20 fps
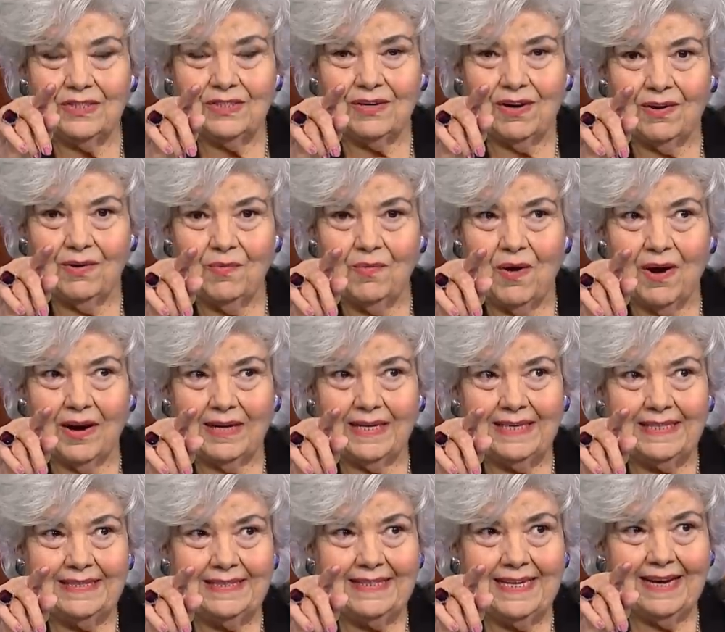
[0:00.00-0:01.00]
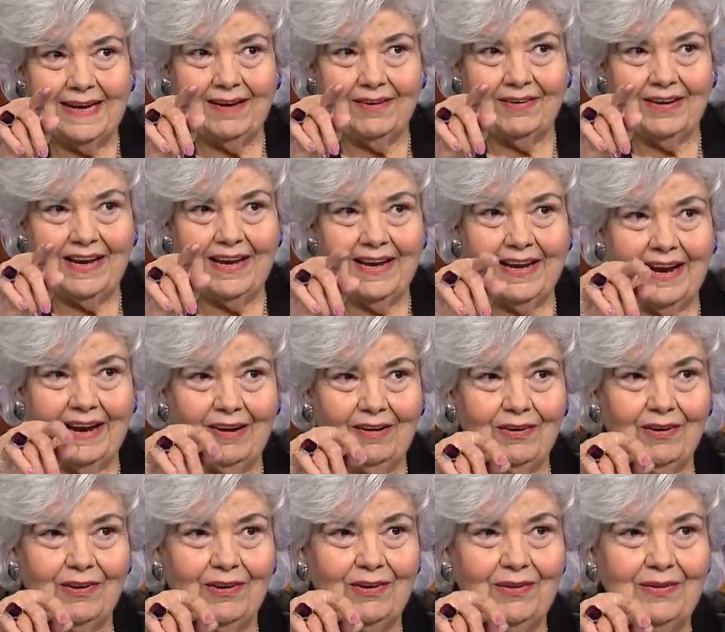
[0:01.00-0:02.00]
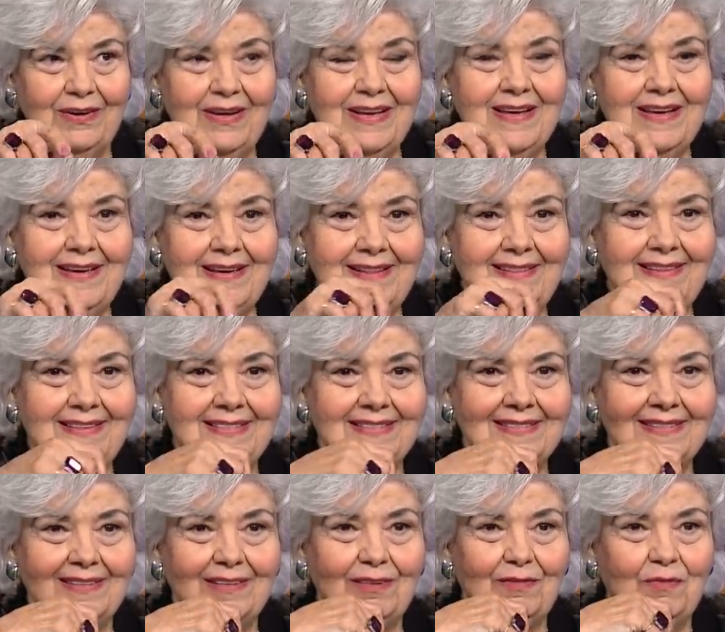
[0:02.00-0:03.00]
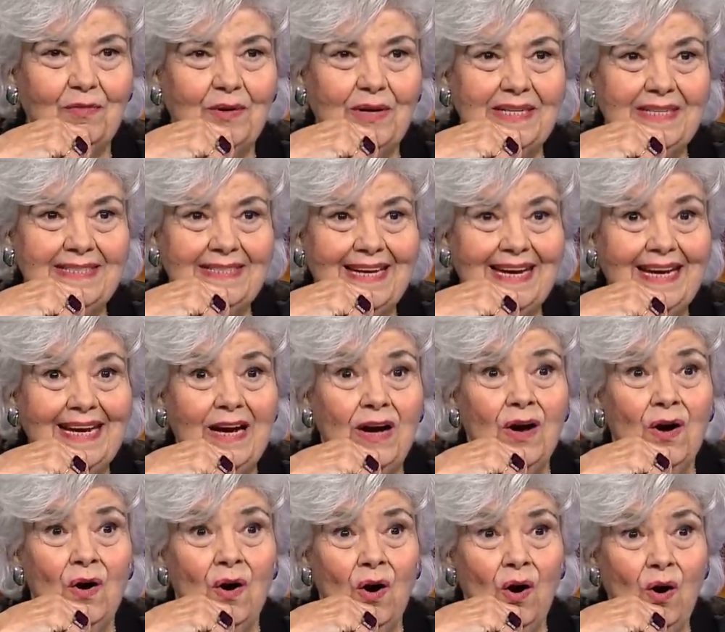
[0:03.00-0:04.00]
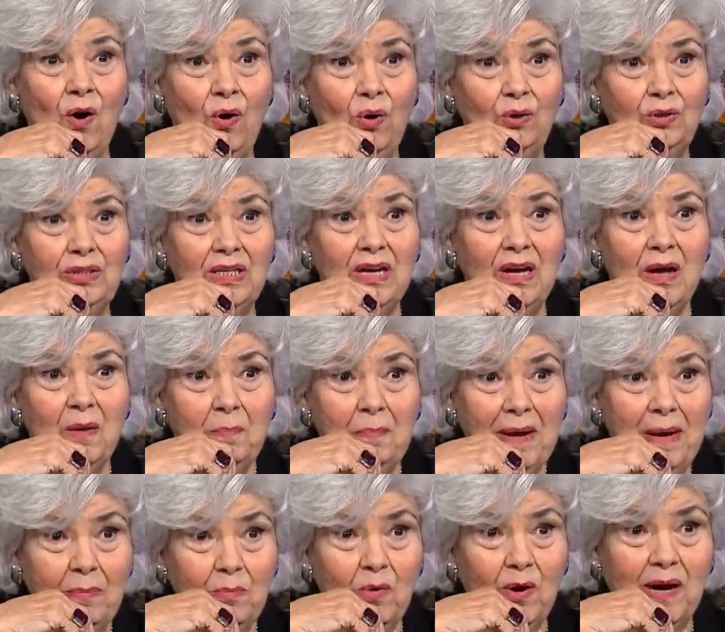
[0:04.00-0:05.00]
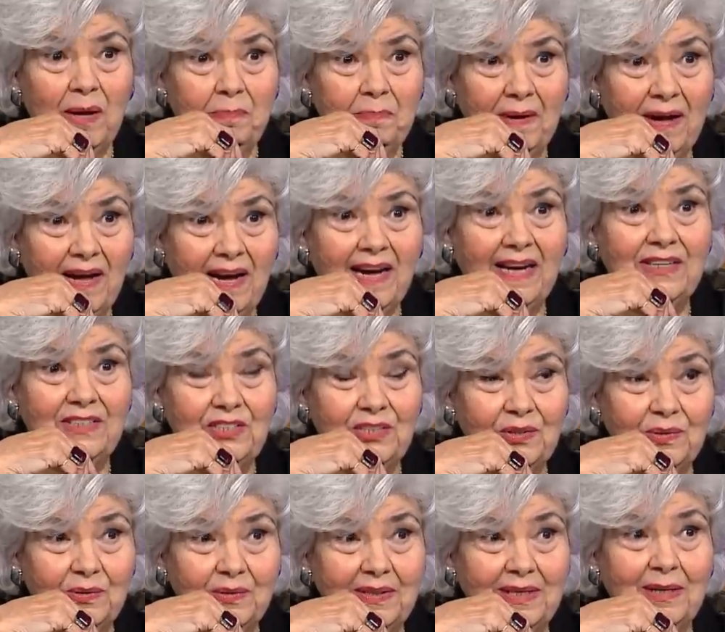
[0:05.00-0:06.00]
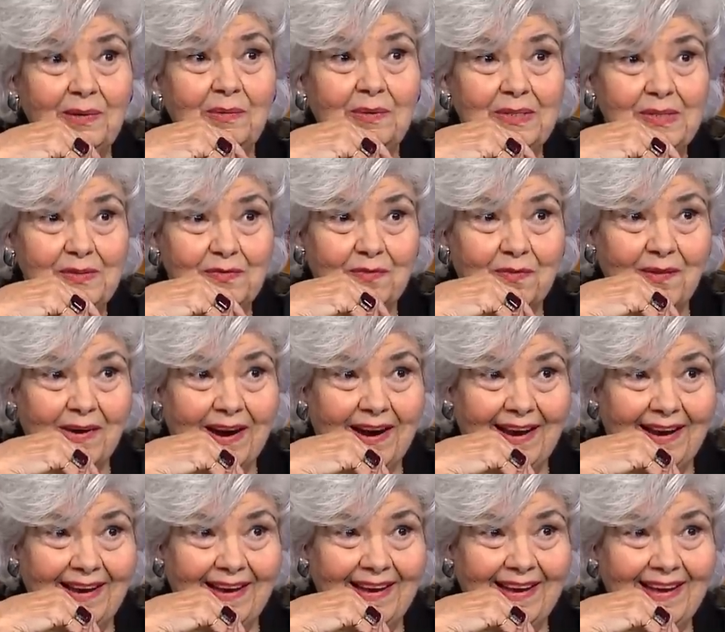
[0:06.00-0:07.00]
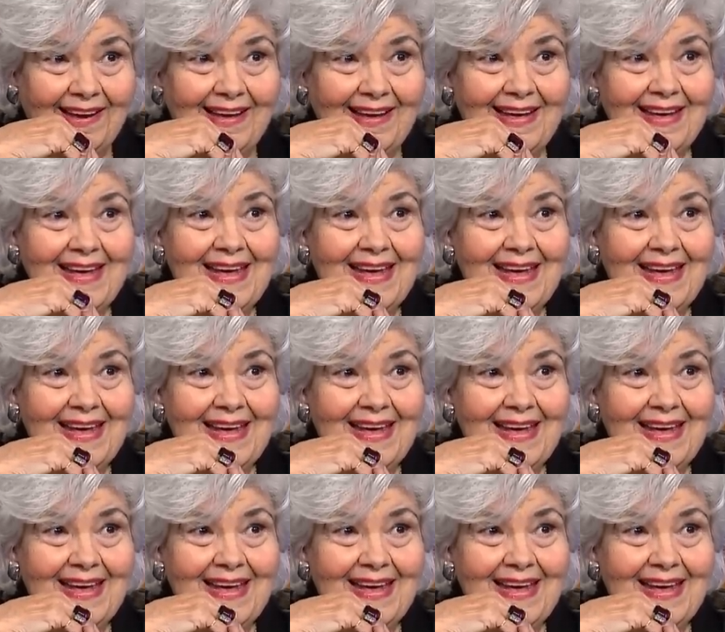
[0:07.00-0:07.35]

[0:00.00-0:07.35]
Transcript: and started walking down, and I heard this little voice say, hold up, I'm right behind you. And it was Frank.